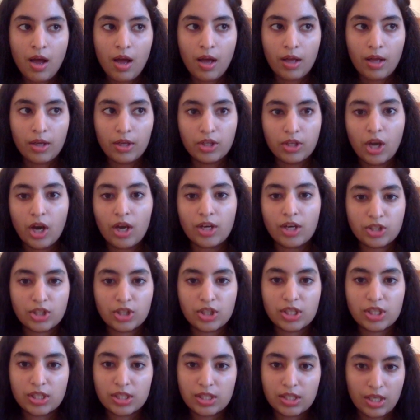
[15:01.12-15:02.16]
not
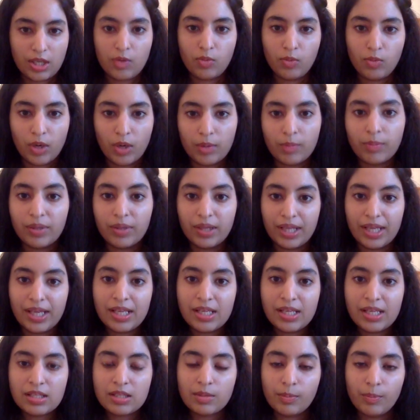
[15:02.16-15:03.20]
just in one
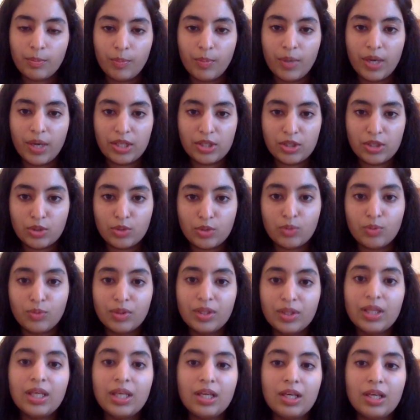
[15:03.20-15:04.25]
place, but to
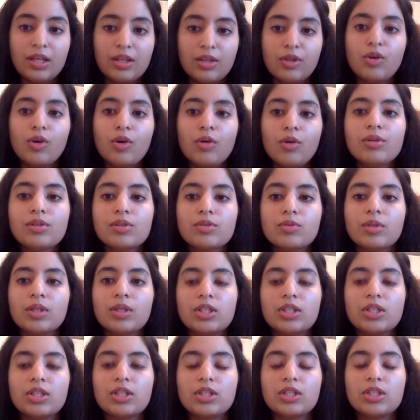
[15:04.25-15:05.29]
really, the goal is
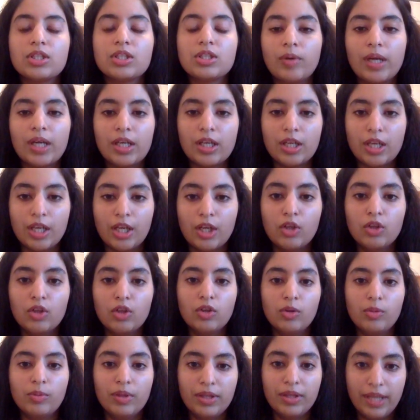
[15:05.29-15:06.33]
really to create a
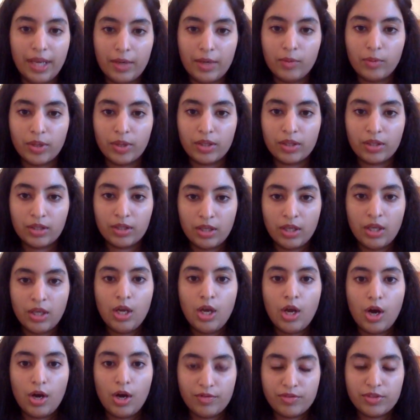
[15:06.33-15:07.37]
global network
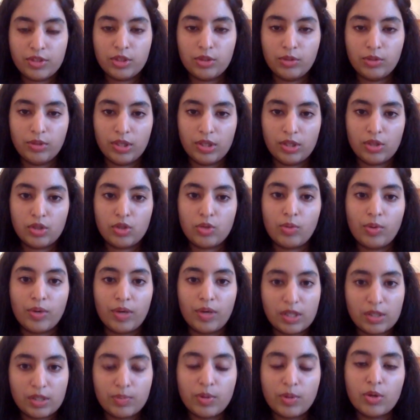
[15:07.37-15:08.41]
of students who are
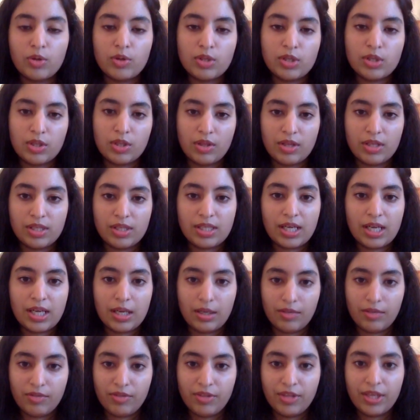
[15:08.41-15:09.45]
exposed to this kind
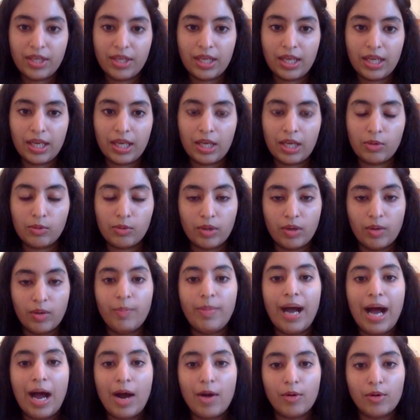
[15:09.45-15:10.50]
of thinking and who are
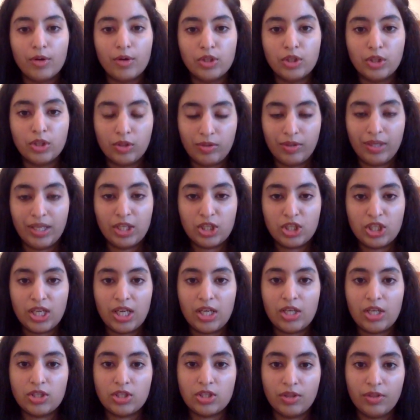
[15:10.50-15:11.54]
empowered to create
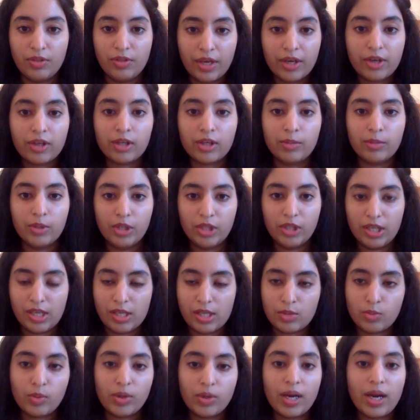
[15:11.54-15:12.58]
change in their
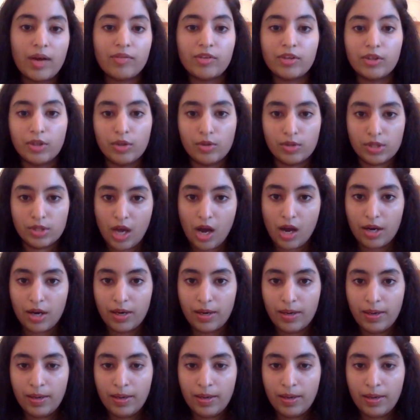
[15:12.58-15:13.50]
communities, wherever those are.